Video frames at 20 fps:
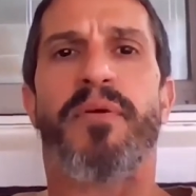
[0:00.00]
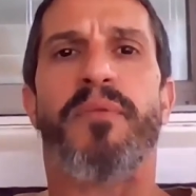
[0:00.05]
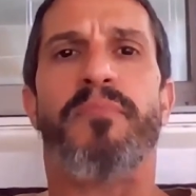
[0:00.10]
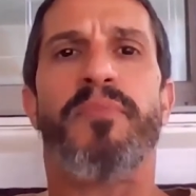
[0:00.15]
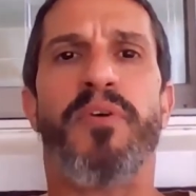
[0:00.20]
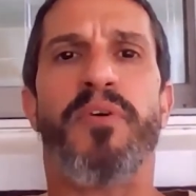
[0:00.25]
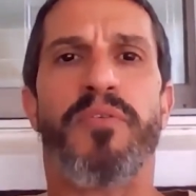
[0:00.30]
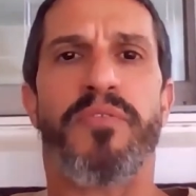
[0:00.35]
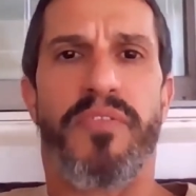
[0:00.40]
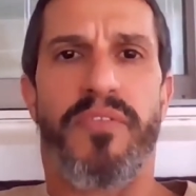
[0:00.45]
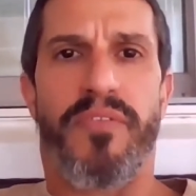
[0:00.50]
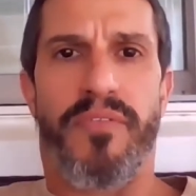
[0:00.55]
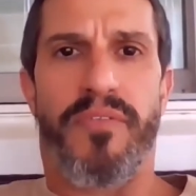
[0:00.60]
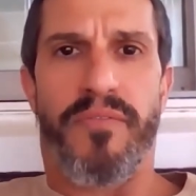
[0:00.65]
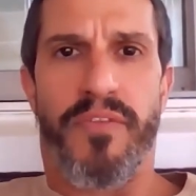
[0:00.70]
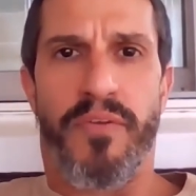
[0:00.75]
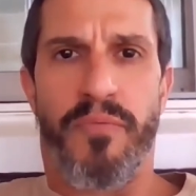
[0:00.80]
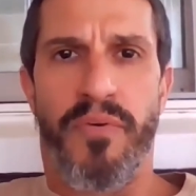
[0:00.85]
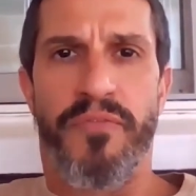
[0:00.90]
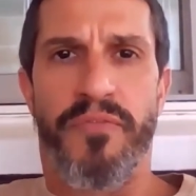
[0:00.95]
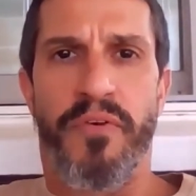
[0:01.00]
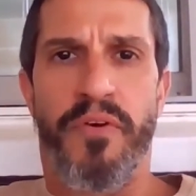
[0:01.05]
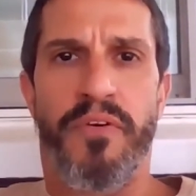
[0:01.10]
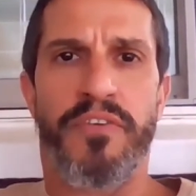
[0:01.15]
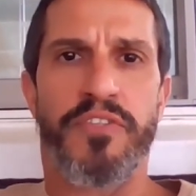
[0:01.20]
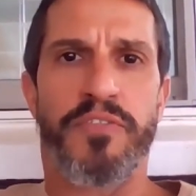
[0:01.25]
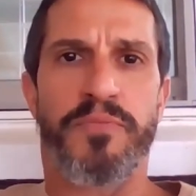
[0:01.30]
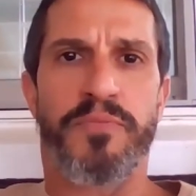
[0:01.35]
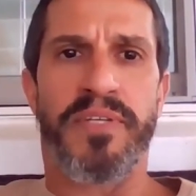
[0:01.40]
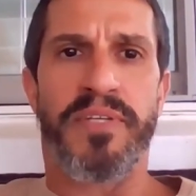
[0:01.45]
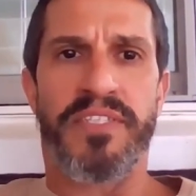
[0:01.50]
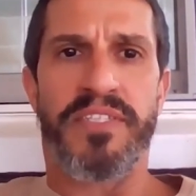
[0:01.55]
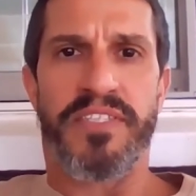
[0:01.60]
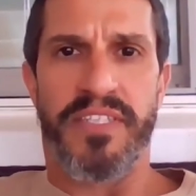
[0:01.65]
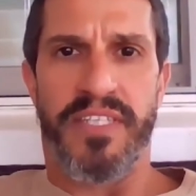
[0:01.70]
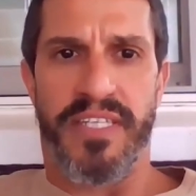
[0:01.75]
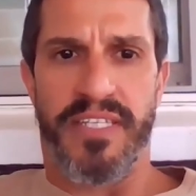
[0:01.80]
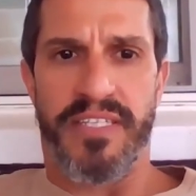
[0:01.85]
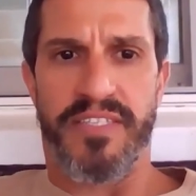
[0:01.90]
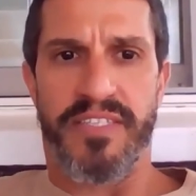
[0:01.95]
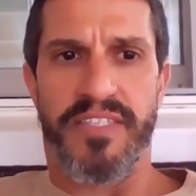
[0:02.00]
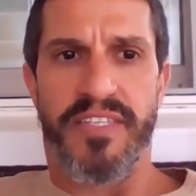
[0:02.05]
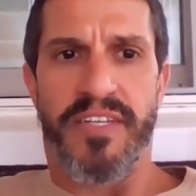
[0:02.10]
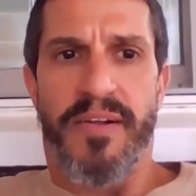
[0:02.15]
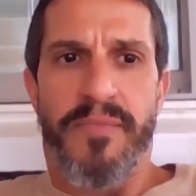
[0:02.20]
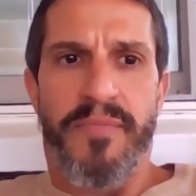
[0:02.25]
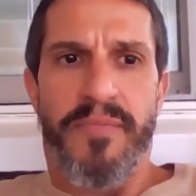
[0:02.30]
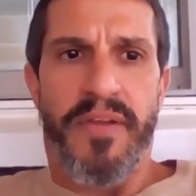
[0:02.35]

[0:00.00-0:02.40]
promote the referrer's business,